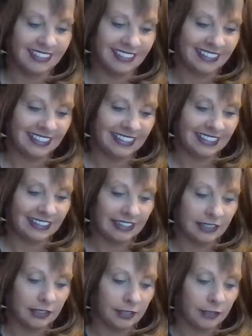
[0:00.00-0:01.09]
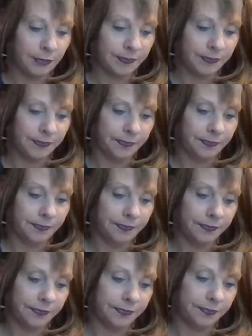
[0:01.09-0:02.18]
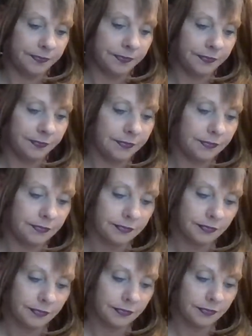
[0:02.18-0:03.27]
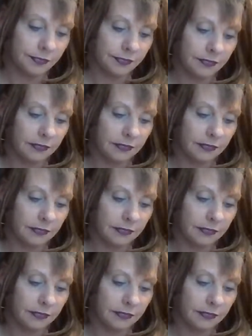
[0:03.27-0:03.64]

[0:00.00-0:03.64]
[no speech]